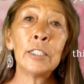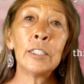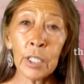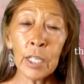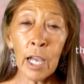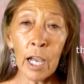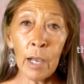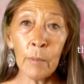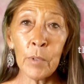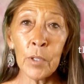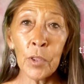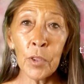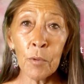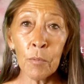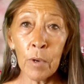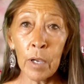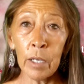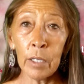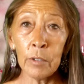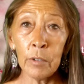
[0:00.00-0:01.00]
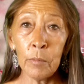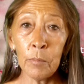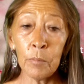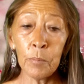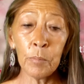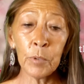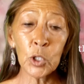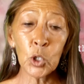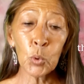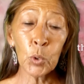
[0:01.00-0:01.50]
the common thread
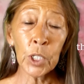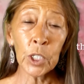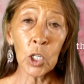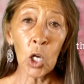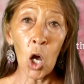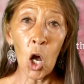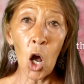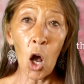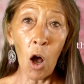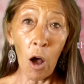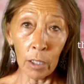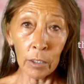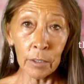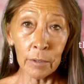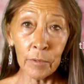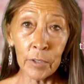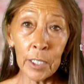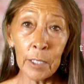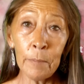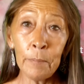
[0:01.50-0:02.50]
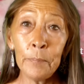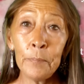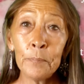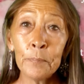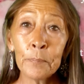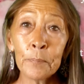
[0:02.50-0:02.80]
between all of them